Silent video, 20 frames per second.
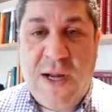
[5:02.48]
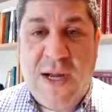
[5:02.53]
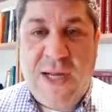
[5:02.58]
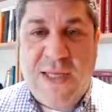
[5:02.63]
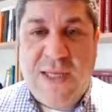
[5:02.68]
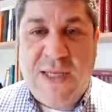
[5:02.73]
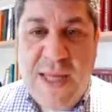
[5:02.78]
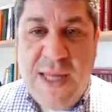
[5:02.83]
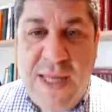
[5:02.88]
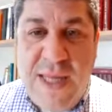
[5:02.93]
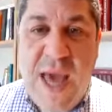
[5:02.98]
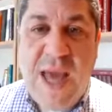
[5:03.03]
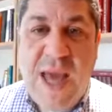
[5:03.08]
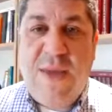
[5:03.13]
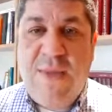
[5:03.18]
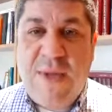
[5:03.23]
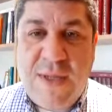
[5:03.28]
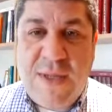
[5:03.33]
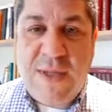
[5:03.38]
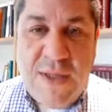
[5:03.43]
to get
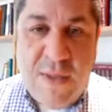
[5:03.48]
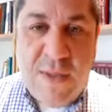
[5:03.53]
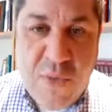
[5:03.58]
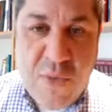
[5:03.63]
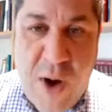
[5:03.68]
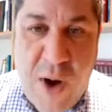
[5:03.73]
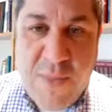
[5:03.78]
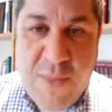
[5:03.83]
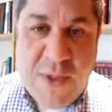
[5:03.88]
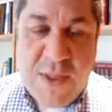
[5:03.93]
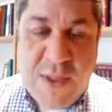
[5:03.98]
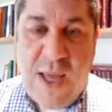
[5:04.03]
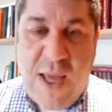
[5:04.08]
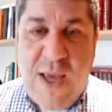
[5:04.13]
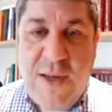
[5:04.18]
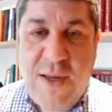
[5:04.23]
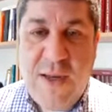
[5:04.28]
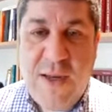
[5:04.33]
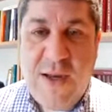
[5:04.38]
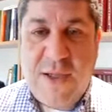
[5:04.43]
him into the proper
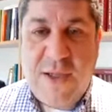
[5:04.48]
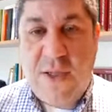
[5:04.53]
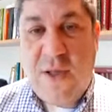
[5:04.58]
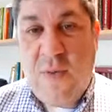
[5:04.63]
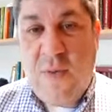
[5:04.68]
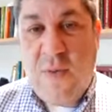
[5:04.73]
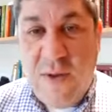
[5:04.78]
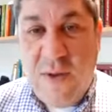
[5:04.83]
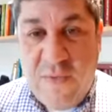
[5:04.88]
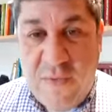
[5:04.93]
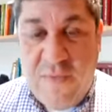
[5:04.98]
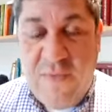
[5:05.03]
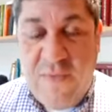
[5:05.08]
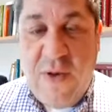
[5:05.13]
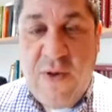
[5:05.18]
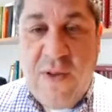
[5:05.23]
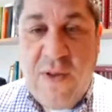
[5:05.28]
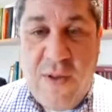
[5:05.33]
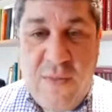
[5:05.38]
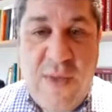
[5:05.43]
state so that when he
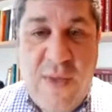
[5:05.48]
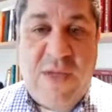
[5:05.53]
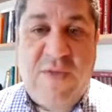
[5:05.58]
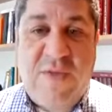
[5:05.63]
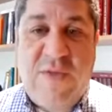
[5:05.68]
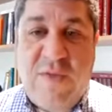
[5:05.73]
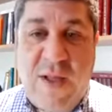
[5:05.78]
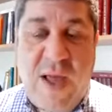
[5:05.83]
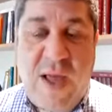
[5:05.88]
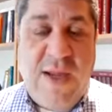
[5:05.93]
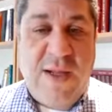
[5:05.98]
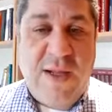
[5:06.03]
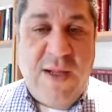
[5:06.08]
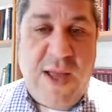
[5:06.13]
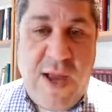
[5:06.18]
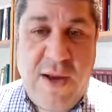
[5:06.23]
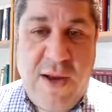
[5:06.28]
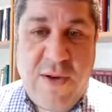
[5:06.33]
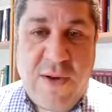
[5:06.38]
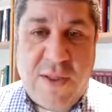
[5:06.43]
fulfilled the mitzvah of lighting the
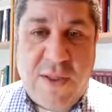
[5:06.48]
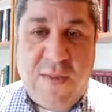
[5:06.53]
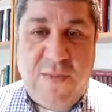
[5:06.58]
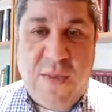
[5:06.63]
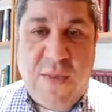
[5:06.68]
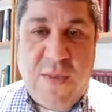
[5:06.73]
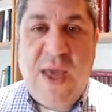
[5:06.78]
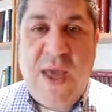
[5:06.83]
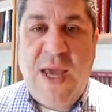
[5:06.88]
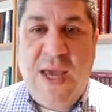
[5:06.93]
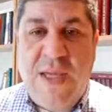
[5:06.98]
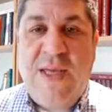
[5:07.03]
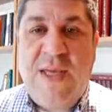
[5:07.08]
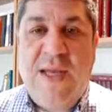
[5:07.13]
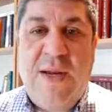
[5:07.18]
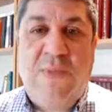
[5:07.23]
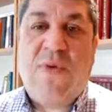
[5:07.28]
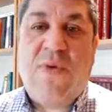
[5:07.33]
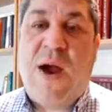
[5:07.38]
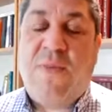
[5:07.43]
candles, he did
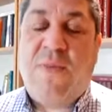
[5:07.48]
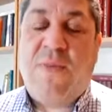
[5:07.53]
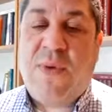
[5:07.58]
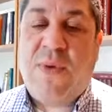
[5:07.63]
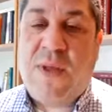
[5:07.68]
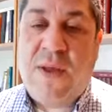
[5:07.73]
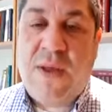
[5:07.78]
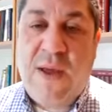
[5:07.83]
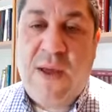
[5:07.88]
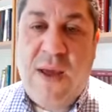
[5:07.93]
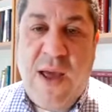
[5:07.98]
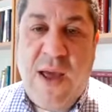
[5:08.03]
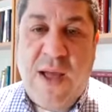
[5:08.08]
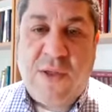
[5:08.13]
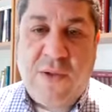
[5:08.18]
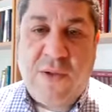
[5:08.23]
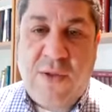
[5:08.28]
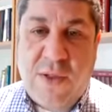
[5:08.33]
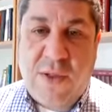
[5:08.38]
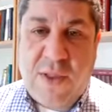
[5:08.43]
it properly. And
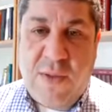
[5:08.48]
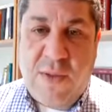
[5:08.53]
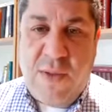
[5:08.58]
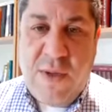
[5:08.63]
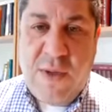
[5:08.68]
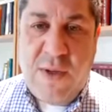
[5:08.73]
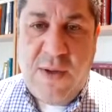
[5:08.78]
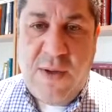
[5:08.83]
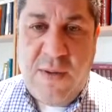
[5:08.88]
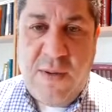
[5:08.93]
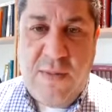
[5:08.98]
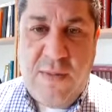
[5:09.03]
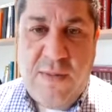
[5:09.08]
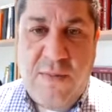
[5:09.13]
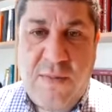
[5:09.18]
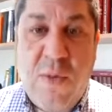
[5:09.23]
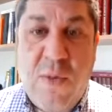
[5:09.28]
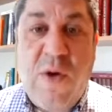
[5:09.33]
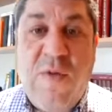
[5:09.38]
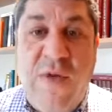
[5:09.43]
so there's something
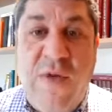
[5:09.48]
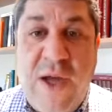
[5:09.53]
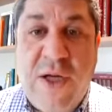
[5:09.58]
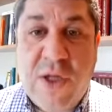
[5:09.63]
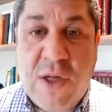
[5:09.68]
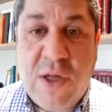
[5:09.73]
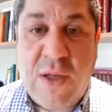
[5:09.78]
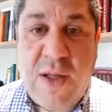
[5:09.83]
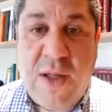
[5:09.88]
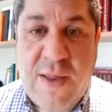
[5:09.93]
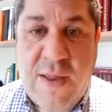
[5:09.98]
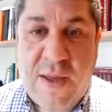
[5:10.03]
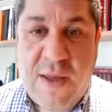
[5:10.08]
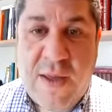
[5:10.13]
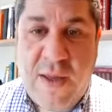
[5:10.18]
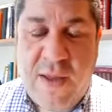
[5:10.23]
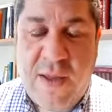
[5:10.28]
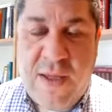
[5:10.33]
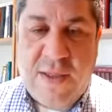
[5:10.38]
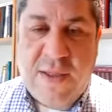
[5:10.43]
motivational, I think,
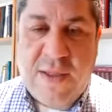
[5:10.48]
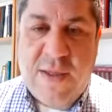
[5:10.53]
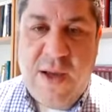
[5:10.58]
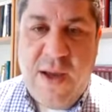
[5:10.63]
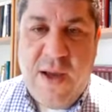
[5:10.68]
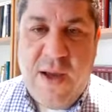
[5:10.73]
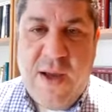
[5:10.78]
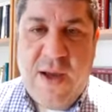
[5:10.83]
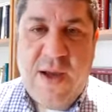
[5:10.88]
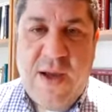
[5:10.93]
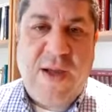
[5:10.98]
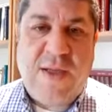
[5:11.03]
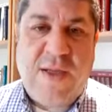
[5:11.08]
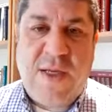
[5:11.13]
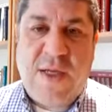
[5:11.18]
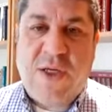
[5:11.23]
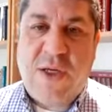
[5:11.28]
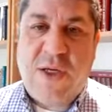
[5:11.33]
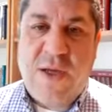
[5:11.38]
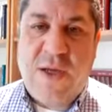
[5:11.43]
in this
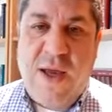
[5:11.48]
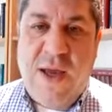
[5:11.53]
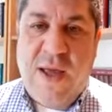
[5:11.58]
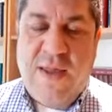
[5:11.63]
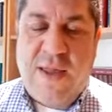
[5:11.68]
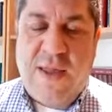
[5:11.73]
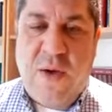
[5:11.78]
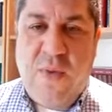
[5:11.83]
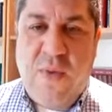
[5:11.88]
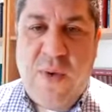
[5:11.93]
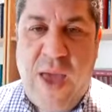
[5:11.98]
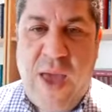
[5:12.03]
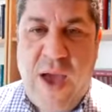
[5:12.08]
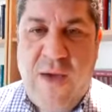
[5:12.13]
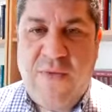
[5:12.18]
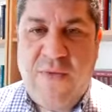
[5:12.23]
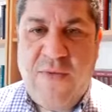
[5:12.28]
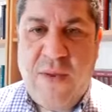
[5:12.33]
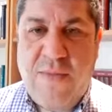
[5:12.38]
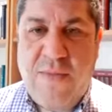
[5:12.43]
teaching, that we
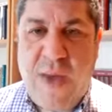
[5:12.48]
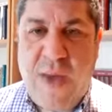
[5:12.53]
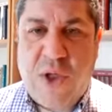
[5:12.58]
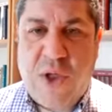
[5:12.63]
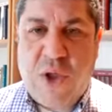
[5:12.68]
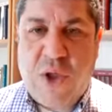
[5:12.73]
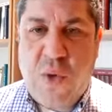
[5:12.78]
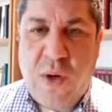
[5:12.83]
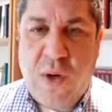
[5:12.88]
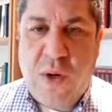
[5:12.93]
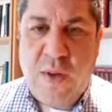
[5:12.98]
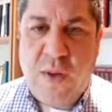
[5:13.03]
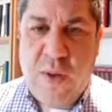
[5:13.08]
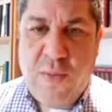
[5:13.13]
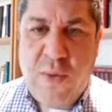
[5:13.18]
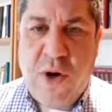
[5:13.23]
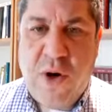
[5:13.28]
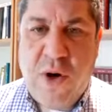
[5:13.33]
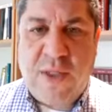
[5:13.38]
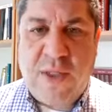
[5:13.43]
have to make sure that we
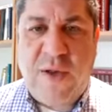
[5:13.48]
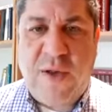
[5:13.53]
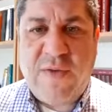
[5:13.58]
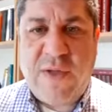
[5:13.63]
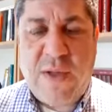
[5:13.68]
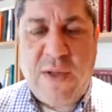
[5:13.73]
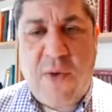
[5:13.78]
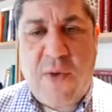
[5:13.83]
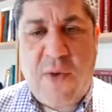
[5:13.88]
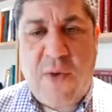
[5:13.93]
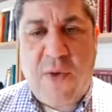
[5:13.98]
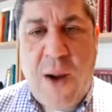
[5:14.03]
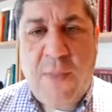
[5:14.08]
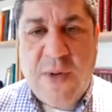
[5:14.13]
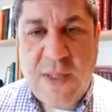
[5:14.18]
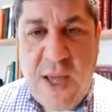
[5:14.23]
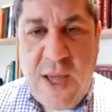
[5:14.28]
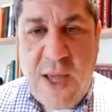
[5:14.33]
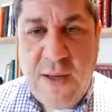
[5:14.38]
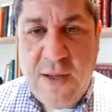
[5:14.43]
put ourselves in the proper
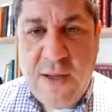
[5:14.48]
state